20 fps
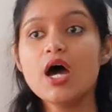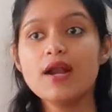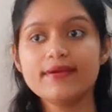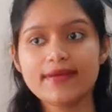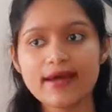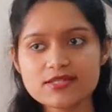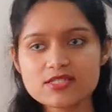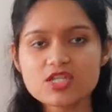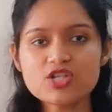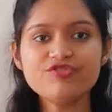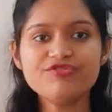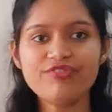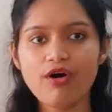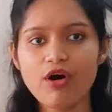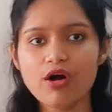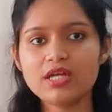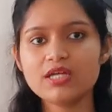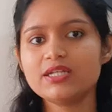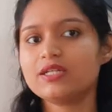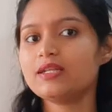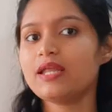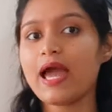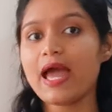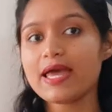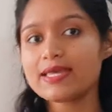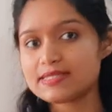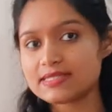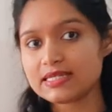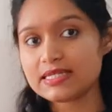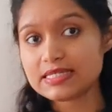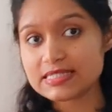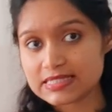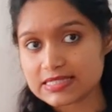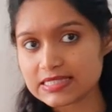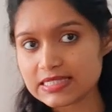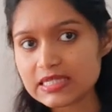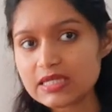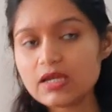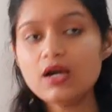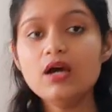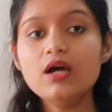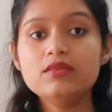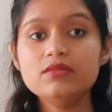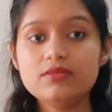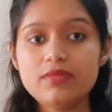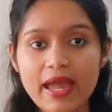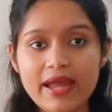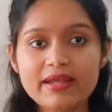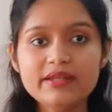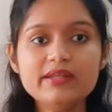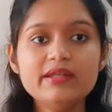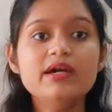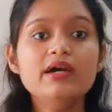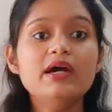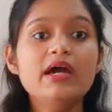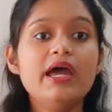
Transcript: doesn't fall in an SEZ, then